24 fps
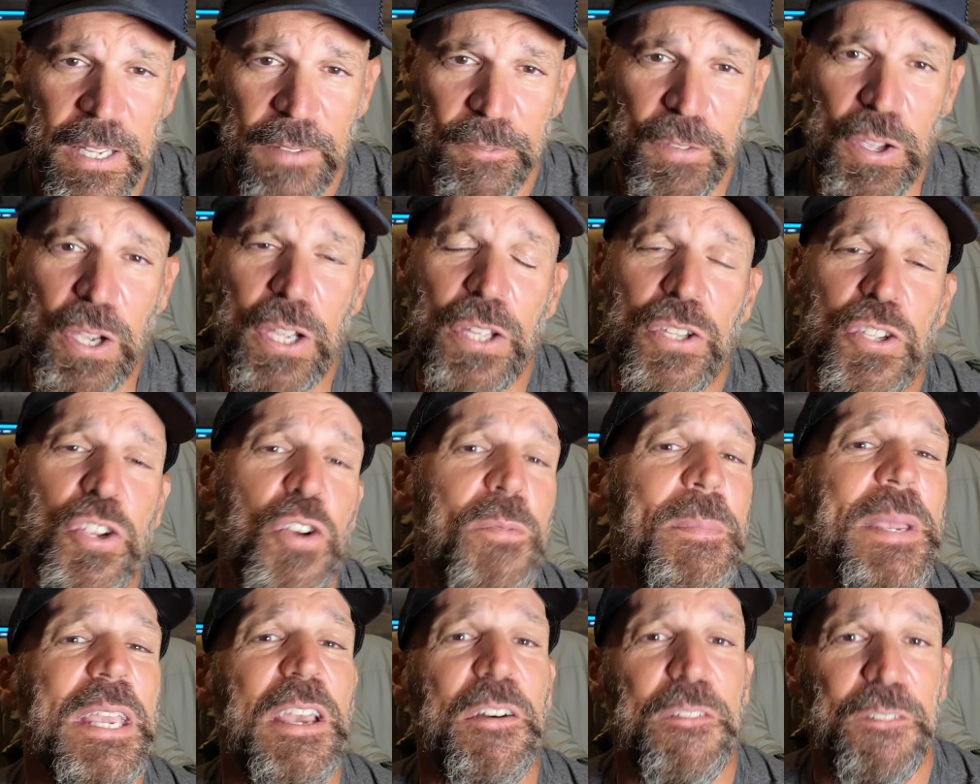If you could do
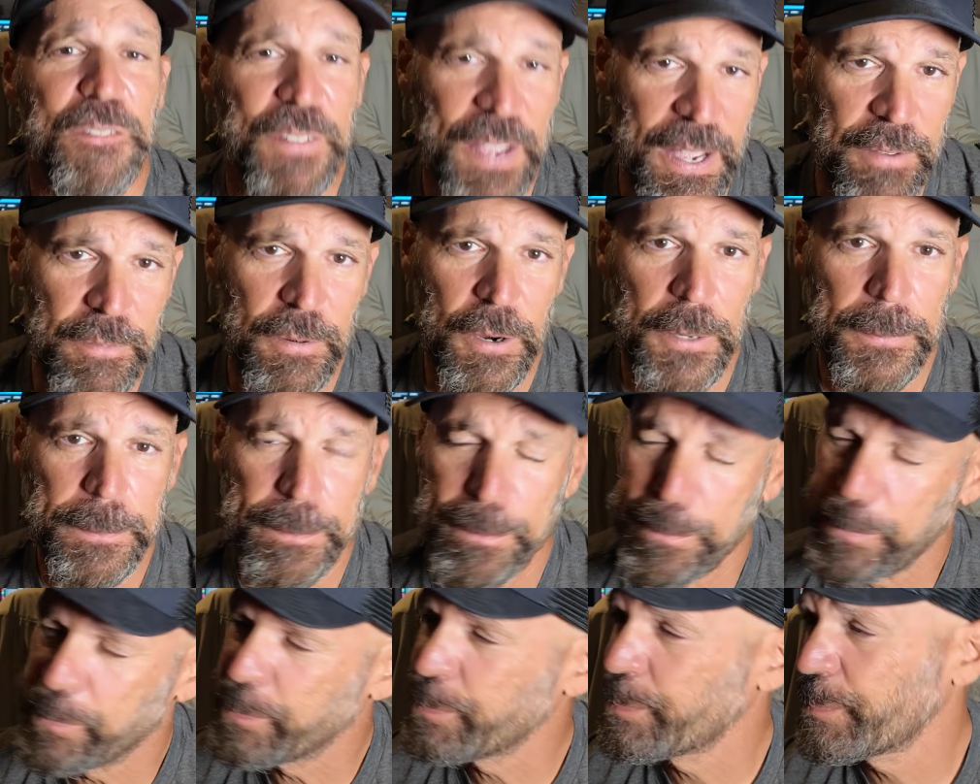me a favor,
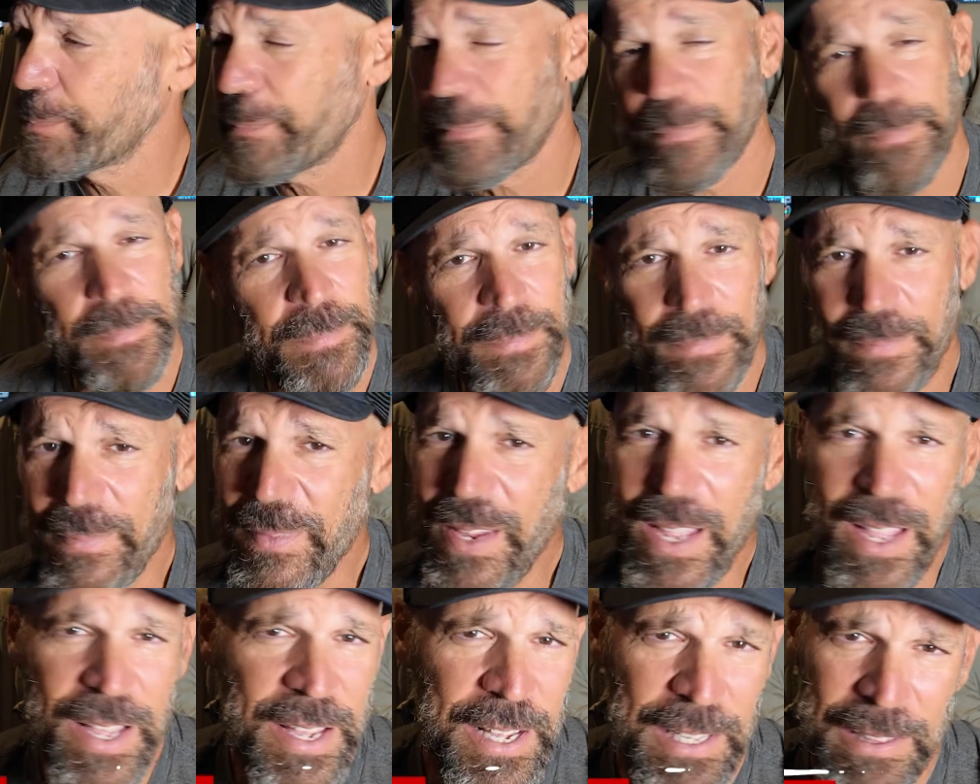
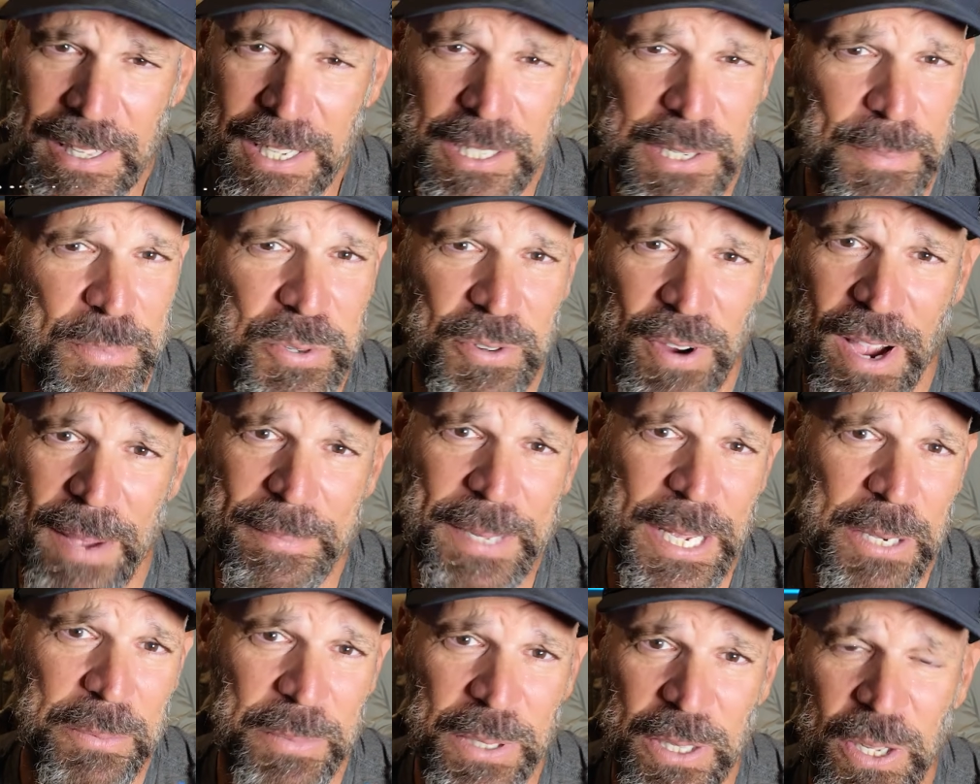click subscribe
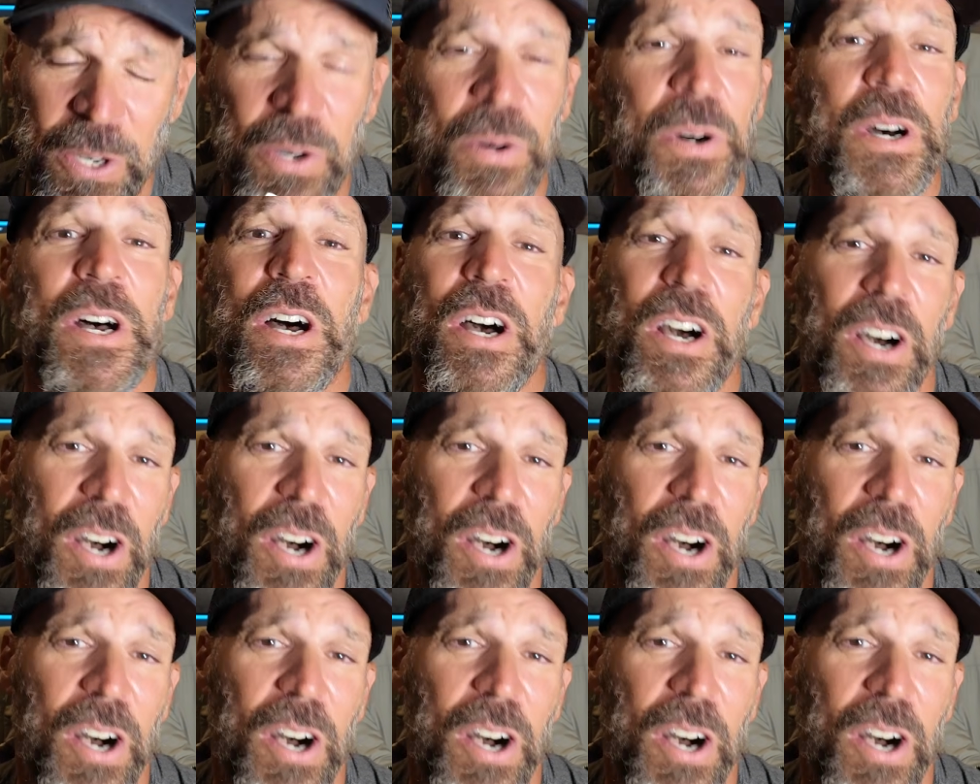down below.